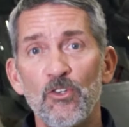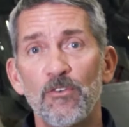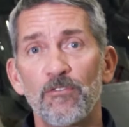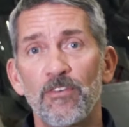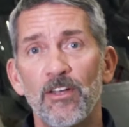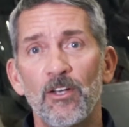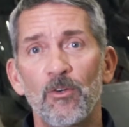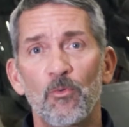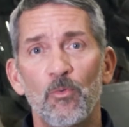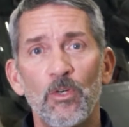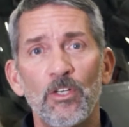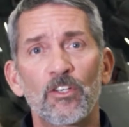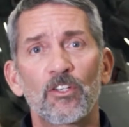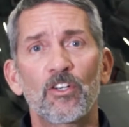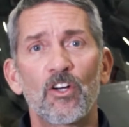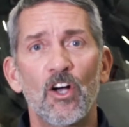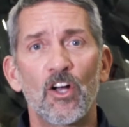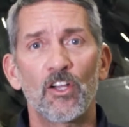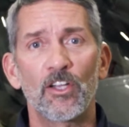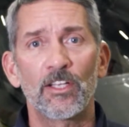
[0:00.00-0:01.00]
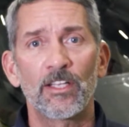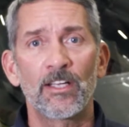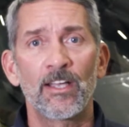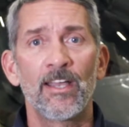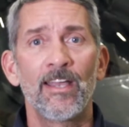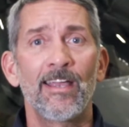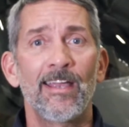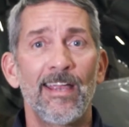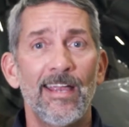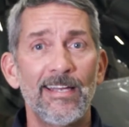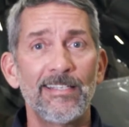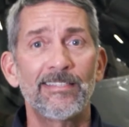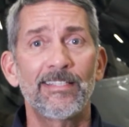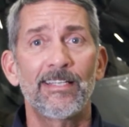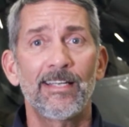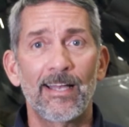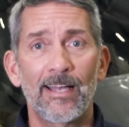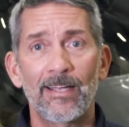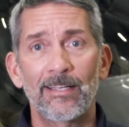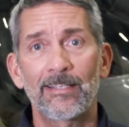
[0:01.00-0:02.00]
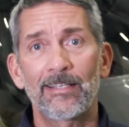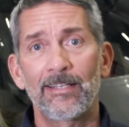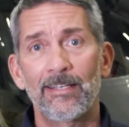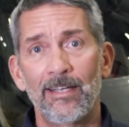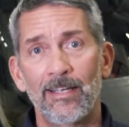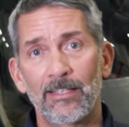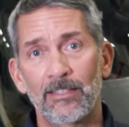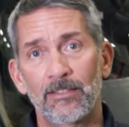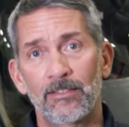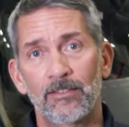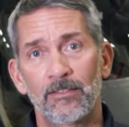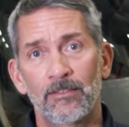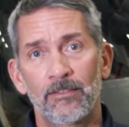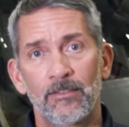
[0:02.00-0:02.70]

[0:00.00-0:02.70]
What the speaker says: event we are calling HAI Connect.